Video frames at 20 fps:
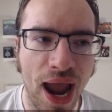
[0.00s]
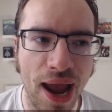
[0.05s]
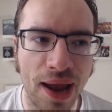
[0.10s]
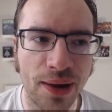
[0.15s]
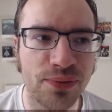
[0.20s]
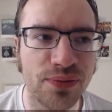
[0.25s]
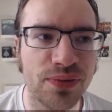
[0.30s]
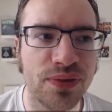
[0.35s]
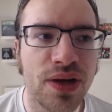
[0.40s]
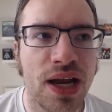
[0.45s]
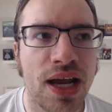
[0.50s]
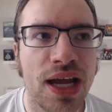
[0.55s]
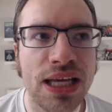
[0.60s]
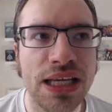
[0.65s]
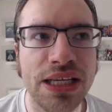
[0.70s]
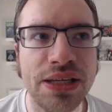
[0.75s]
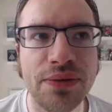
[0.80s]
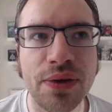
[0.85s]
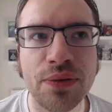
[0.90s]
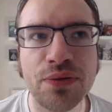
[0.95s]
And
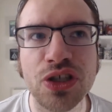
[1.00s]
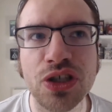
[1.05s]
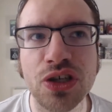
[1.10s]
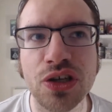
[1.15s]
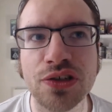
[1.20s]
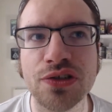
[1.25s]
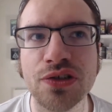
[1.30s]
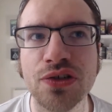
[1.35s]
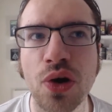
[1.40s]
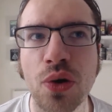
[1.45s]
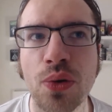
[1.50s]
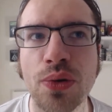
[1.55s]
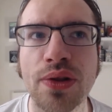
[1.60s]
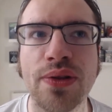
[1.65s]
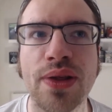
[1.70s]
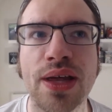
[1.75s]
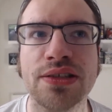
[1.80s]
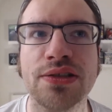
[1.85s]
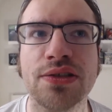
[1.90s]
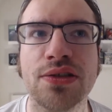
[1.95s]
even if she doesn't know
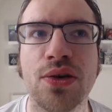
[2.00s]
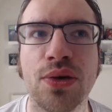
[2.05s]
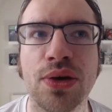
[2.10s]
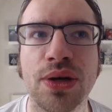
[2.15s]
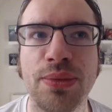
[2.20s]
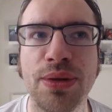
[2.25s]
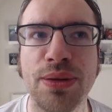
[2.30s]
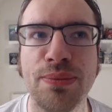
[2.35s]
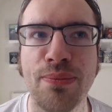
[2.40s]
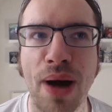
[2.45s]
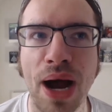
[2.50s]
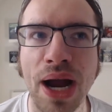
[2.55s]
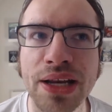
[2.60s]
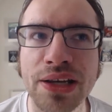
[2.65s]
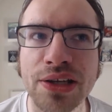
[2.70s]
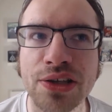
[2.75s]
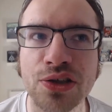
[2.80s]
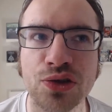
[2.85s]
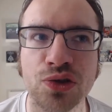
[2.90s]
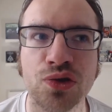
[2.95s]
that that's going to be
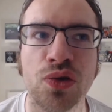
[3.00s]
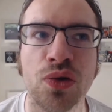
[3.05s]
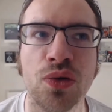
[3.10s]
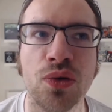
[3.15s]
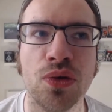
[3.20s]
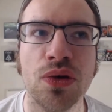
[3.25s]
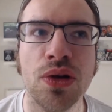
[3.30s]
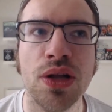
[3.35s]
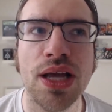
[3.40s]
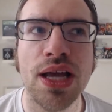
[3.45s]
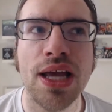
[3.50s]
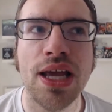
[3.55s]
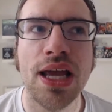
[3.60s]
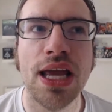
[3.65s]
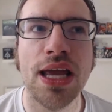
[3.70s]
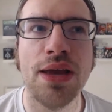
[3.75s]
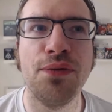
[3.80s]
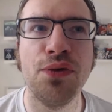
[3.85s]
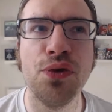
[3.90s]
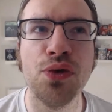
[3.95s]
mind control,
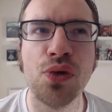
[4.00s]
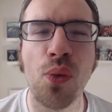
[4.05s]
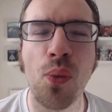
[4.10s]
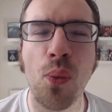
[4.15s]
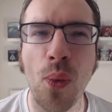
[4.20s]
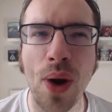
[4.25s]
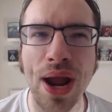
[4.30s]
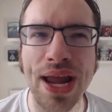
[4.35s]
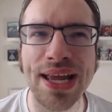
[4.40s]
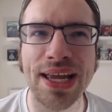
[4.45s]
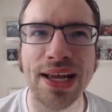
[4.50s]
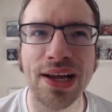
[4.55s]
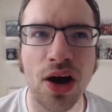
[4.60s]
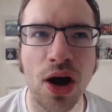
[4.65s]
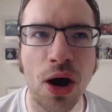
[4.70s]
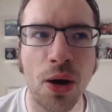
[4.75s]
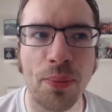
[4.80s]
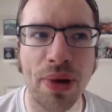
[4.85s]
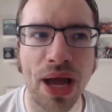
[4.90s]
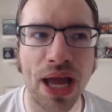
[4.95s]
if you're
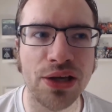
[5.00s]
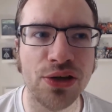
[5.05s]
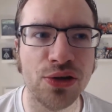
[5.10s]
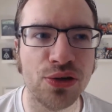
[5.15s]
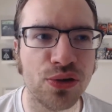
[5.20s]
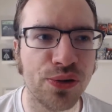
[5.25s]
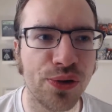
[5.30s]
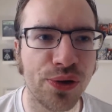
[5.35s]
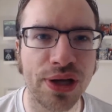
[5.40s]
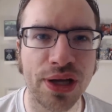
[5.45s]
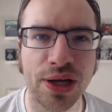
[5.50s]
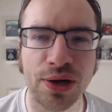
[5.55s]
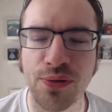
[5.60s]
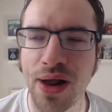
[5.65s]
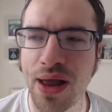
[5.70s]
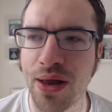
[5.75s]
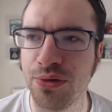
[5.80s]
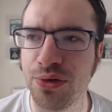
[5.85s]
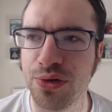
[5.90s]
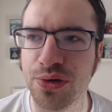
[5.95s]
waking up and you're looking
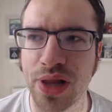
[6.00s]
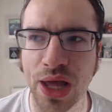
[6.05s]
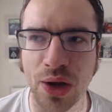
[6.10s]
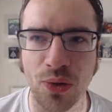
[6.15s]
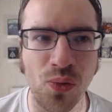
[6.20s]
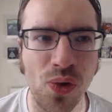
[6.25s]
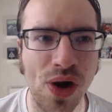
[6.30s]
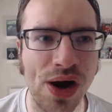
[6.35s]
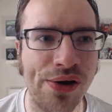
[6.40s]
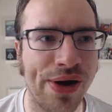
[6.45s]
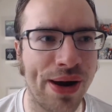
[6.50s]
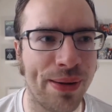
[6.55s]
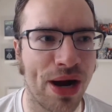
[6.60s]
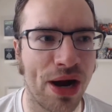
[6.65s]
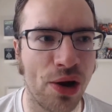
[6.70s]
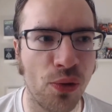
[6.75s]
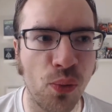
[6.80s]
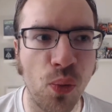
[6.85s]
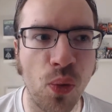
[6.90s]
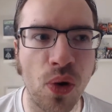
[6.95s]
around, you're like, where
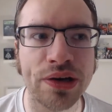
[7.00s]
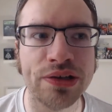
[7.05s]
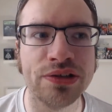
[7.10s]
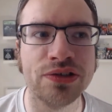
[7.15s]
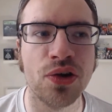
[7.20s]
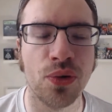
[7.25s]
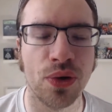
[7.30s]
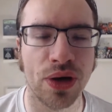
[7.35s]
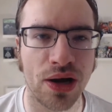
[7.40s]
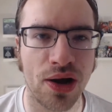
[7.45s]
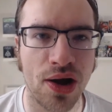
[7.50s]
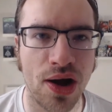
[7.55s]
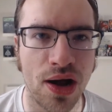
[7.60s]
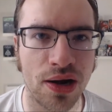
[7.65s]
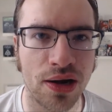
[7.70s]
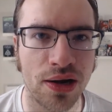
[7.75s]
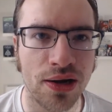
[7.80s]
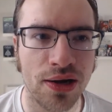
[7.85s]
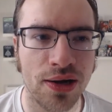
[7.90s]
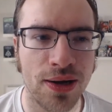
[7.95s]
am I? What is going
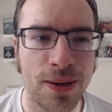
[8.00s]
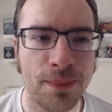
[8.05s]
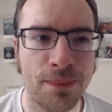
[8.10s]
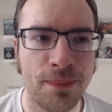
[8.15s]
on?